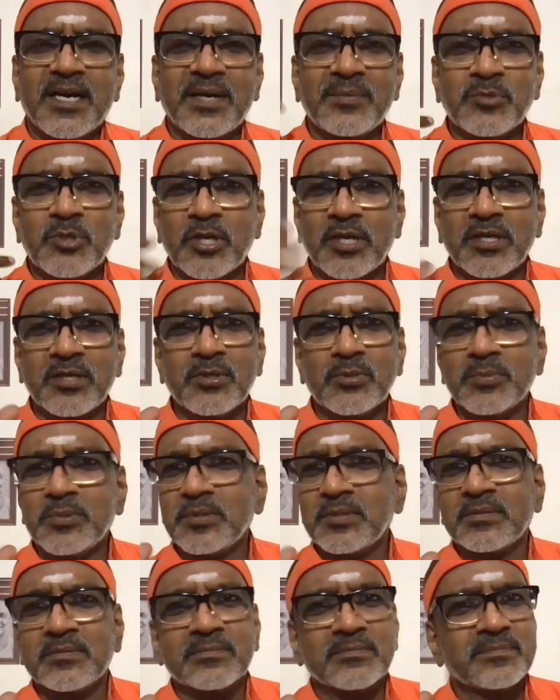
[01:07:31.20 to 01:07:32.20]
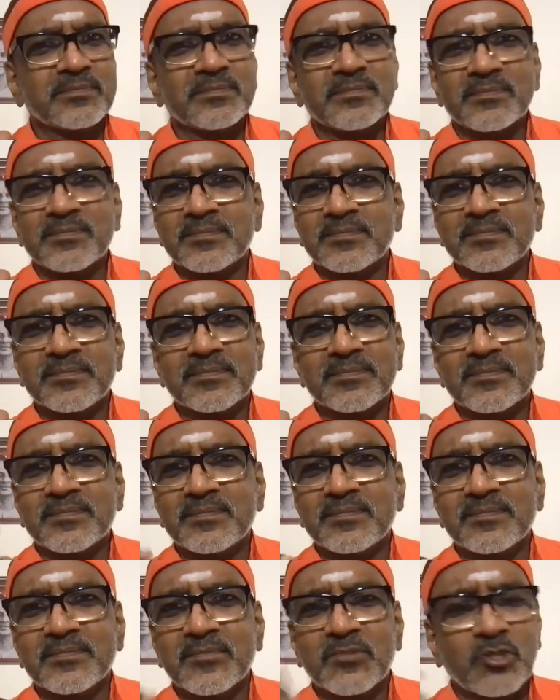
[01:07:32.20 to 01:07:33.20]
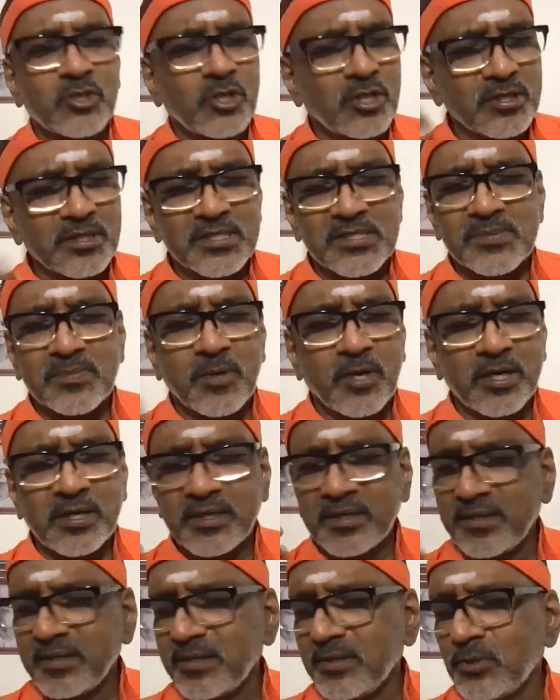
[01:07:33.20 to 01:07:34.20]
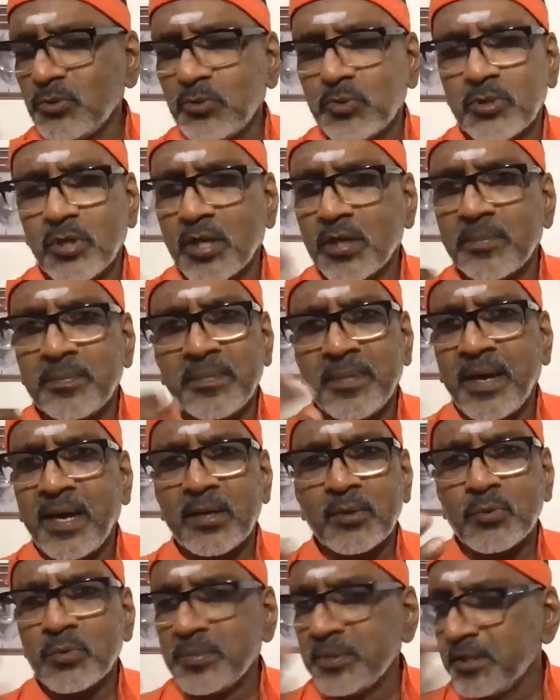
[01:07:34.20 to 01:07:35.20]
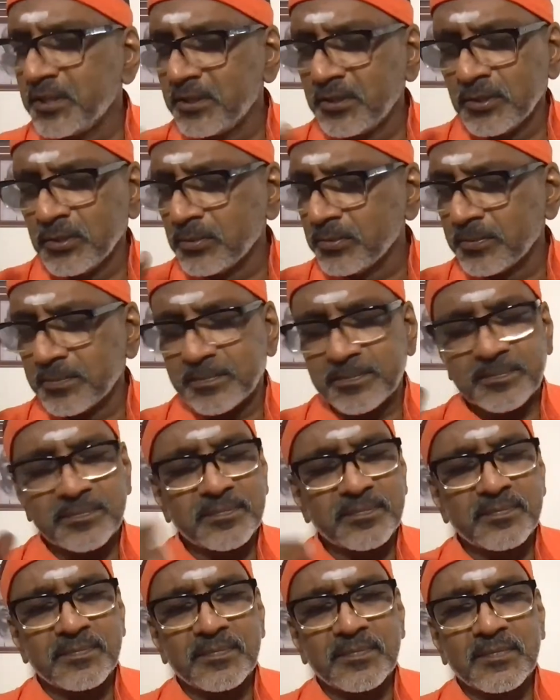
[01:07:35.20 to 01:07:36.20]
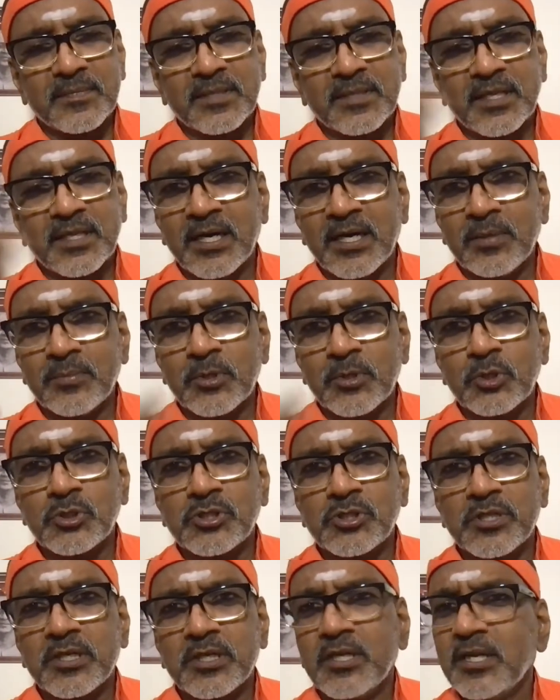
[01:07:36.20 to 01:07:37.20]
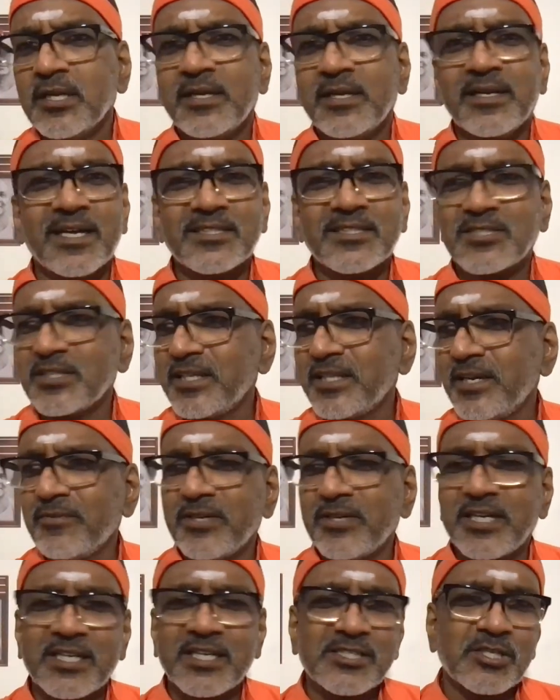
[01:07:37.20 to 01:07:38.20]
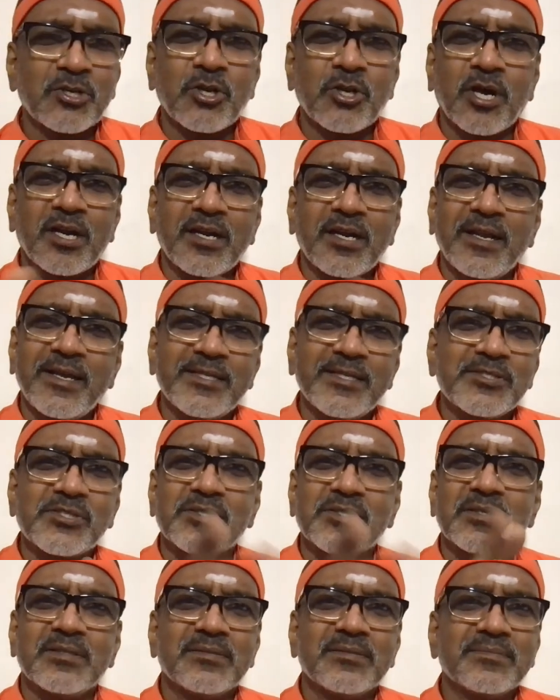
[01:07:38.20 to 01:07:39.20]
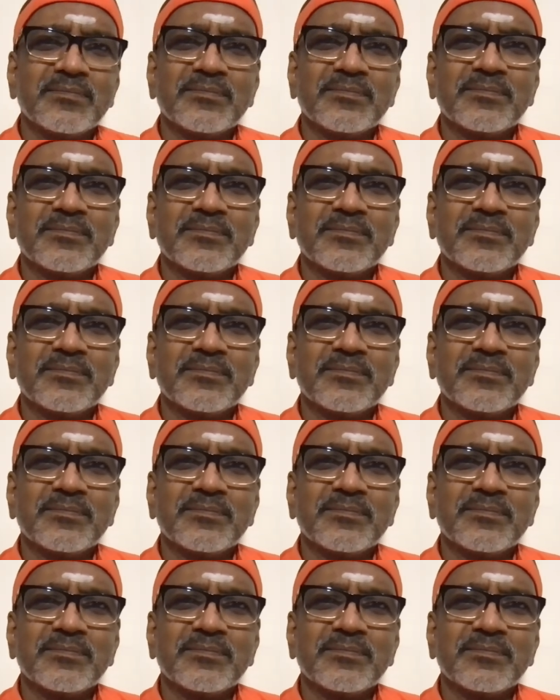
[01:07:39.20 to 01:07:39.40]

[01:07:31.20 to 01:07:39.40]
I'm not a human. Not this body you call man, woman, no. Naham manushya. Nacha deva yaksha, not an angel.